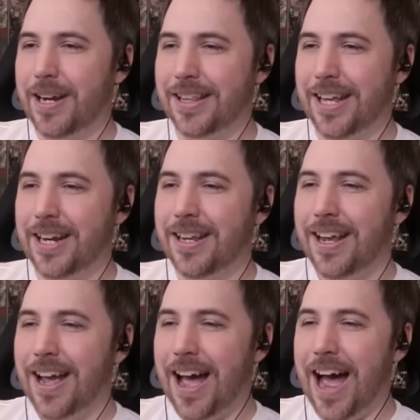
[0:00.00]
And then,
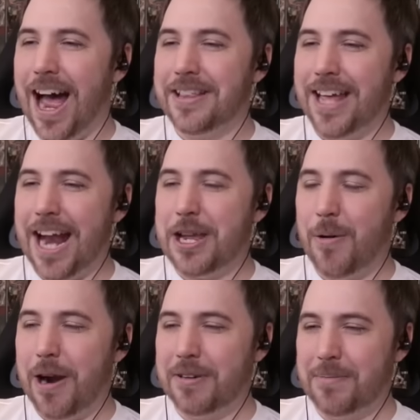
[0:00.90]
there you
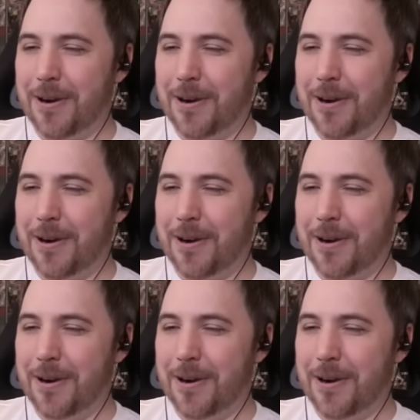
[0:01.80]
are with